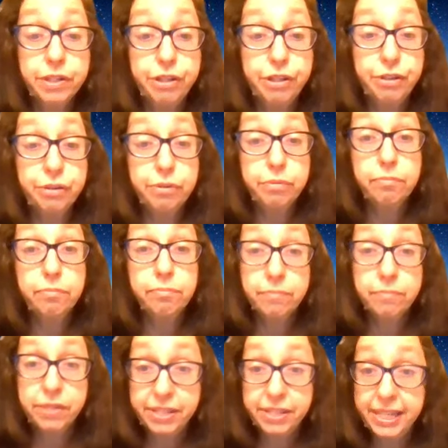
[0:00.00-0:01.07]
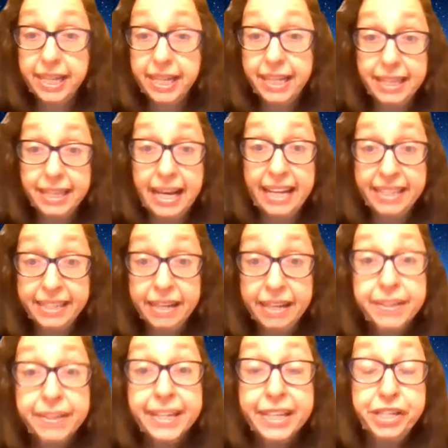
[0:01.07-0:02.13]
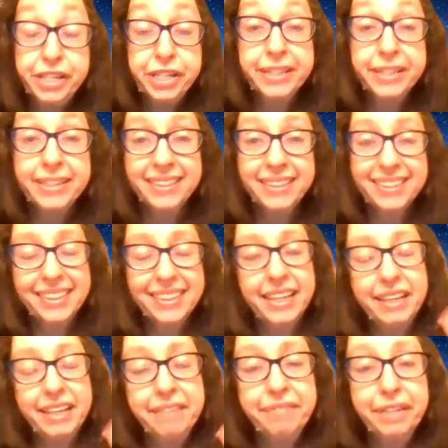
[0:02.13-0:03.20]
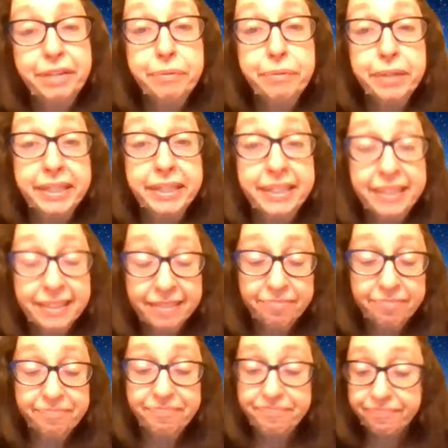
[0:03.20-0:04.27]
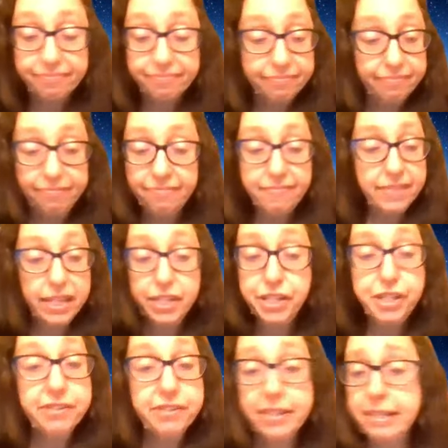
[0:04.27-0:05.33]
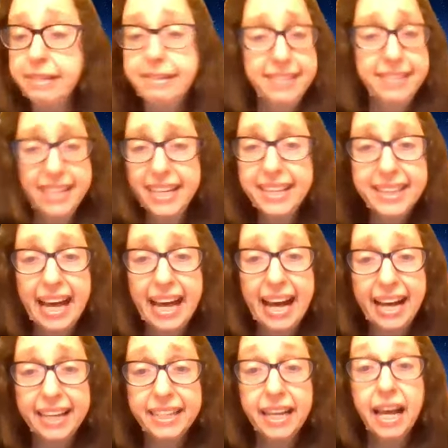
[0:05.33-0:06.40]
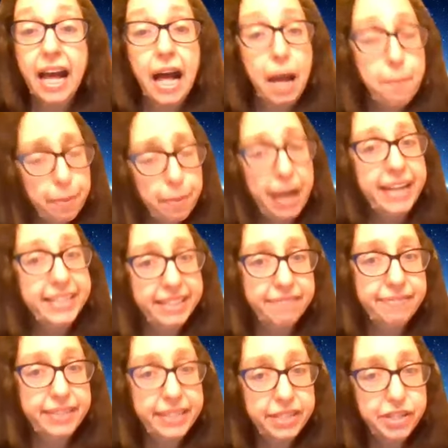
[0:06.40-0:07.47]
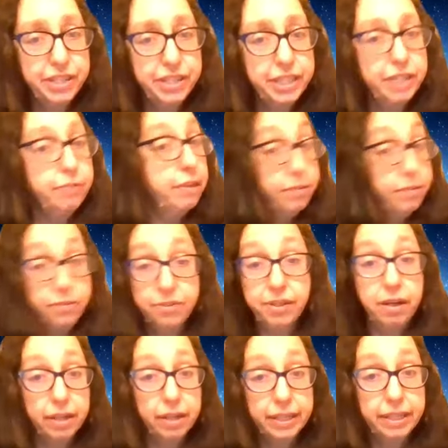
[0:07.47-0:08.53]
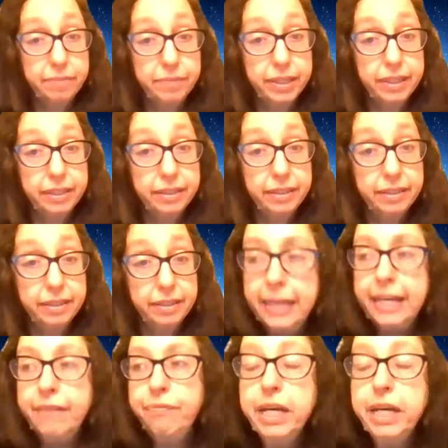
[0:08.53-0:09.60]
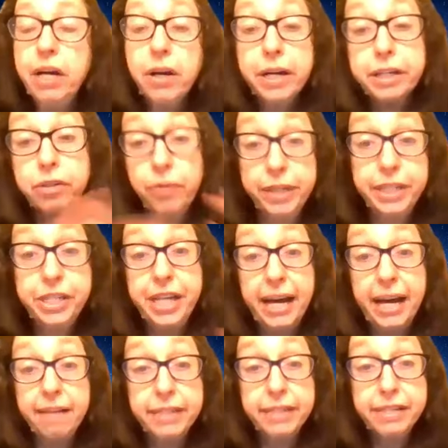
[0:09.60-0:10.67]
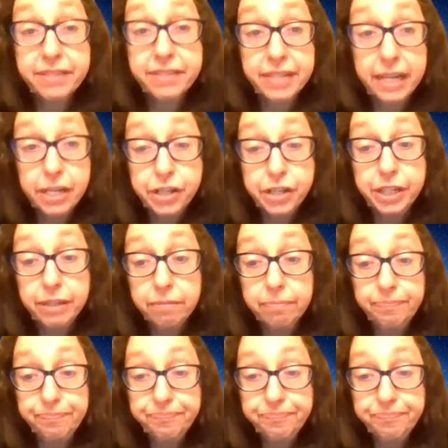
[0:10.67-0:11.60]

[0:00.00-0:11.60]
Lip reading: to see that definition, if you would just concede that, by definition, you'd lose the argument. if we are going to have a discussion